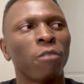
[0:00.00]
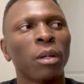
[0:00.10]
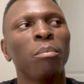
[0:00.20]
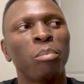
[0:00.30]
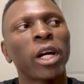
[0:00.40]

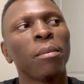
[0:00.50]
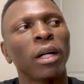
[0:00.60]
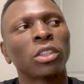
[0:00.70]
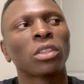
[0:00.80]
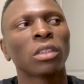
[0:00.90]
pretty
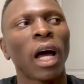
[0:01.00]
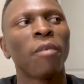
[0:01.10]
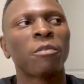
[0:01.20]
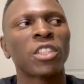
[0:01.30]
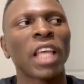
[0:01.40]
much
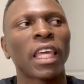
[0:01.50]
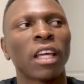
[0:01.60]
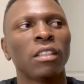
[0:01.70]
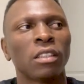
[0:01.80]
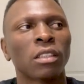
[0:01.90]
half
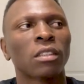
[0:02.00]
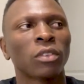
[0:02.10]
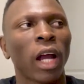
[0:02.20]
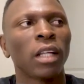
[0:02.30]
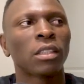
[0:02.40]
seconds,
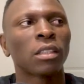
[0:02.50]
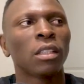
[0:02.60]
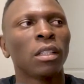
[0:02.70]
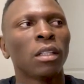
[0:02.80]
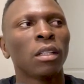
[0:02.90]
right?
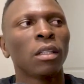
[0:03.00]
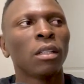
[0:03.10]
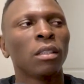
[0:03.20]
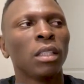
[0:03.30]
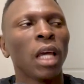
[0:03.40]

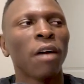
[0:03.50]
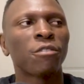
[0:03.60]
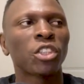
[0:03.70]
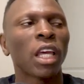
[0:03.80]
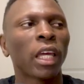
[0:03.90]
The half
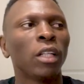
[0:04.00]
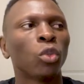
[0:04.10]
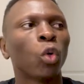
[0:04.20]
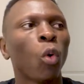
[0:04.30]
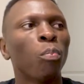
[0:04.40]
second to
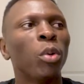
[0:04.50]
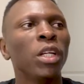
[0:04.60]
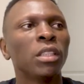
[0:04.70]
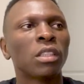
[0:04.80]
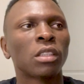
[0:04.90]

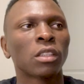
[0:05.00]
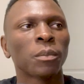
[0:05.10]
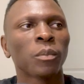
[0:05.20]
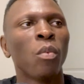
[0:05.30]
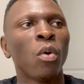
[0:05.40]
complete.
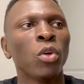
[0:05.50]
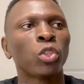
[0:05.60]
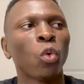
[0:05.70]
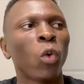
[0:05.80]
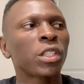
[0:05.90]

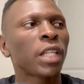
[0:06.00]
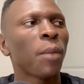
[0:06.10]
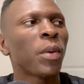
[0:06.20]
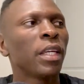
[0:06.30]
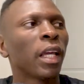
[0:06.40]
So what's
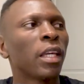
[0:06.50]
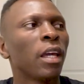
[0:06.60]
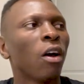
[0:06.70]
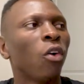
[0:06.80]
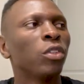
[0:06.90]
happening
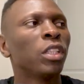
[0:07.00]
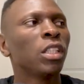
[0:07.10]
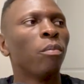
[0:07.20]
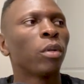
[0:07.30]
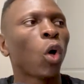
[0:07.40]
here on
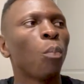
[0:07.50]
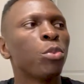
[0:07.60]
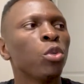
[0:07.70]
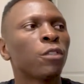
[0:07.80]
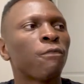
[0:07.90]
this
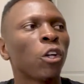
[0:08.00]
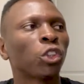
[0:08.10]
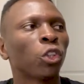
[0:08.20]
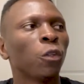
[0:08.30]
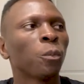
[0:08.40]
compute
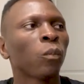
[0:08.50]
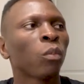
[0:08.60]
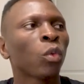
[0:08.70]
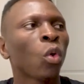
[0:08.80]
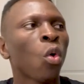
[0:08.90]
function,
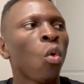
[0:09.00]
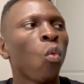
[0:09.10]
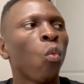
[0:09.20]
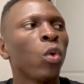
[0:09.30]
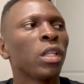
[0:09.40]

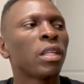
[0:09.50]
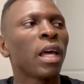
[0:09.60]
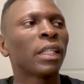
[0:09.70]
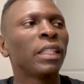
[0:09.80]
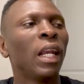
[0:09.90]
we
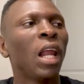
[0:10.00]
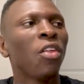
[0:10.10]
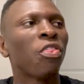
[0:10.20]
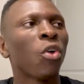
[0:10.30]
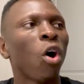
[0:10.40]
take the
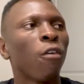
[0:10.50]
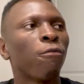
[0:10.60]
length of